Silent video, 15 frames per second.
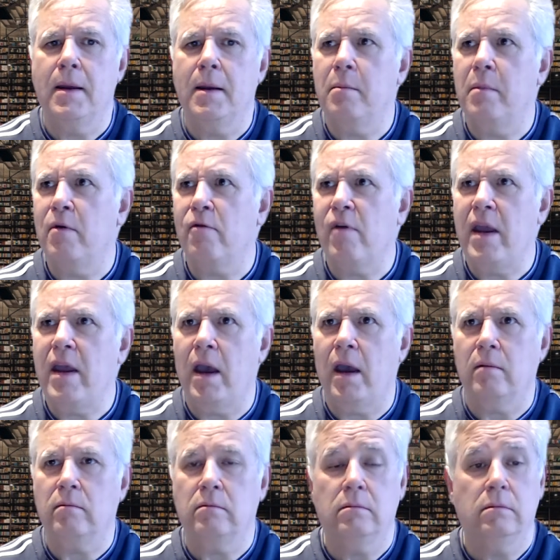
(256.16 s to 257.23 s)
Maria
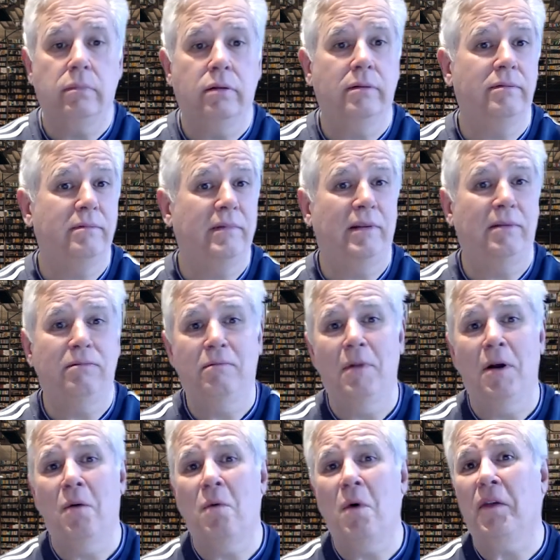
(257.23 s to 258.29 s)

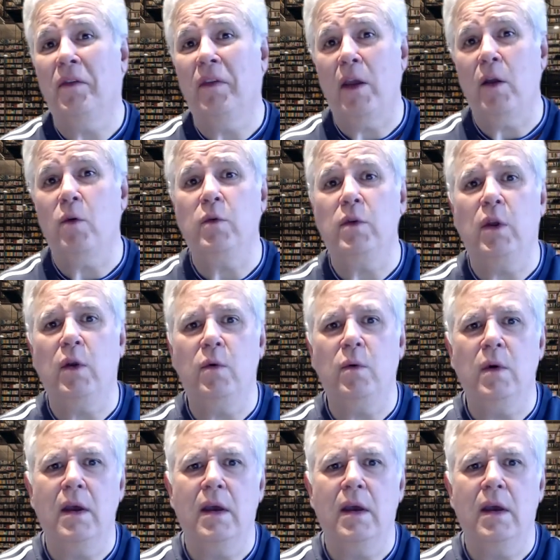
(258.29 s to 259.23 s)
was, they all knew,